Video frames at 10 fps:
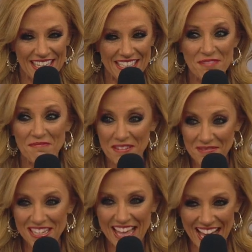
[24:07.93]
Do you
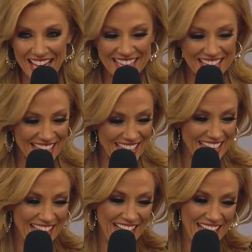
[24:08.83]
remember that?
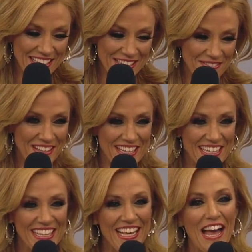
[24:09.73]
That's
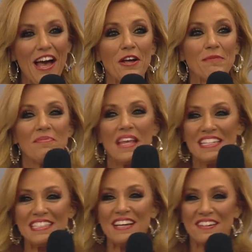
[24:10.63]
funny. Um,
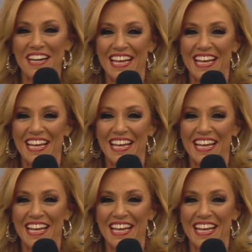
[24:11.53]
so,